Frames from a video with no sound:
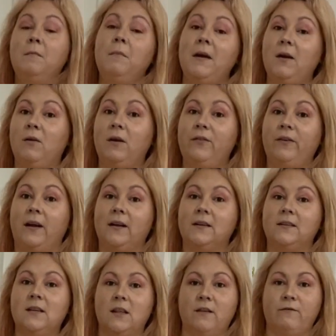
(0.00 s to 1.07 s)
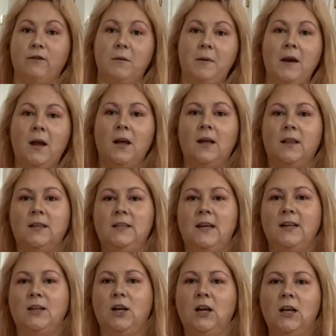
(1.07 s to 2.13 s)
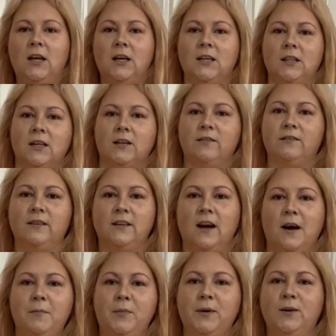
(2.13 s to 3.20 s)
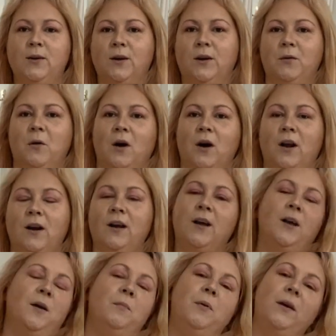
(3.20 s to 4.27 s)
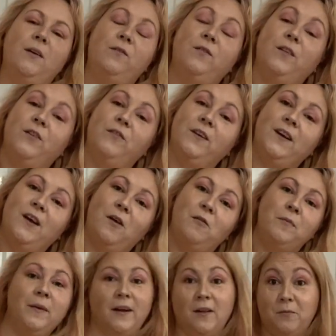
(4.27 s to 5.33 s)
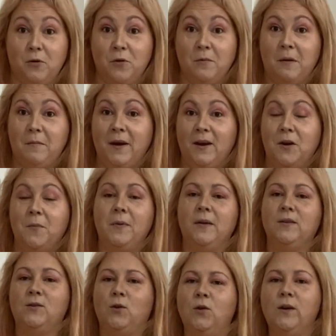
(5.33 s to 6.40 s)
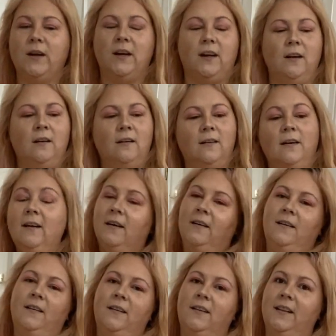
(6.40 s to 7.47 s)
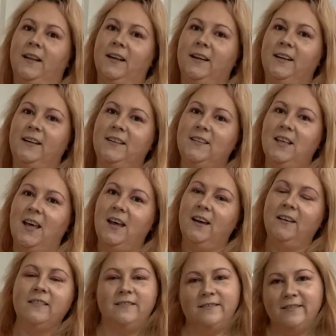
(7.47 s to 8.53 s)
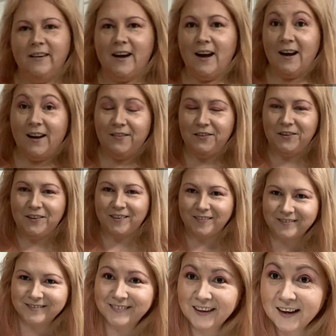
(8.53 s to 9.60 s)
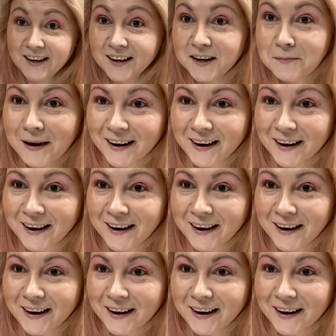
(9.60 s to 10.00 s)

my OnlyFans. The freebie. The $10. And the VIP naughty one. But for the video, we get through my makeup and talking, the link's there. I love you all.